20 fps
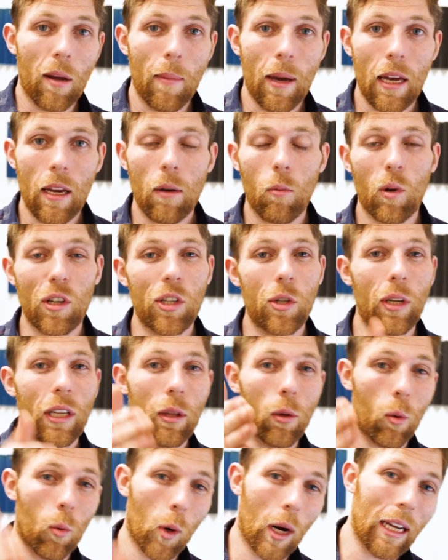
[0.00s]
I made. Once you get
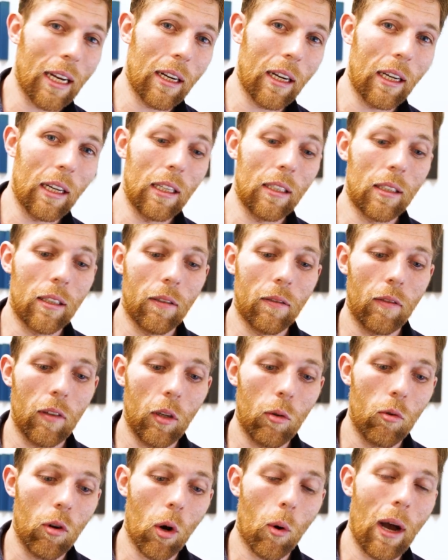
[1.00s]
the right adhesive,
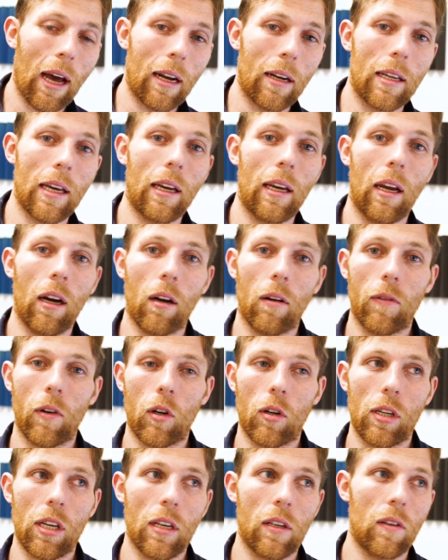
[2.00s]
you know how to take care of your
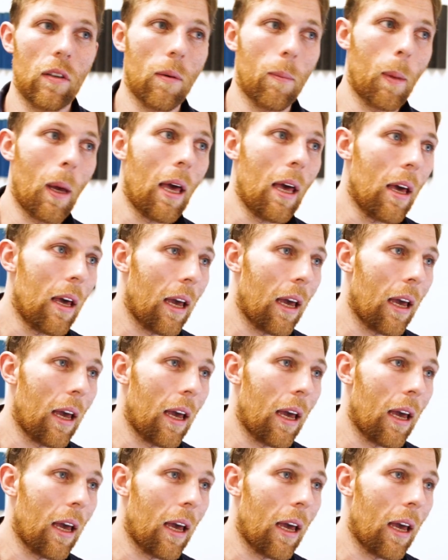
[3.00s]
system.